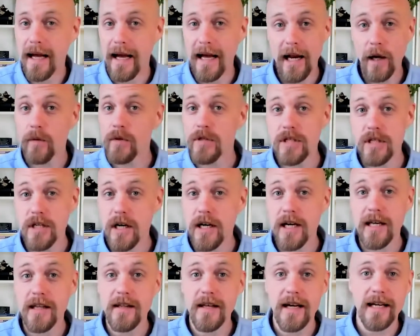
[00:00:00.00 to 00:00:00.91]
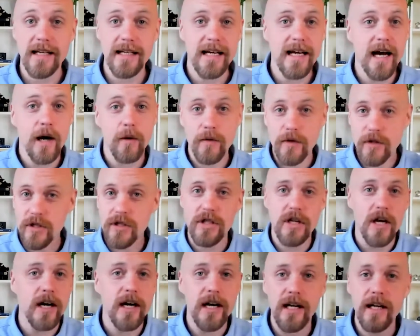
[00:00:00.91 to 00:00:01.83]
And I was stuck in the idea. I was
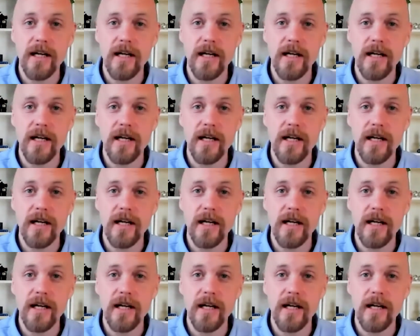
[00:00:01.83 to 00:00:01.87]
stuck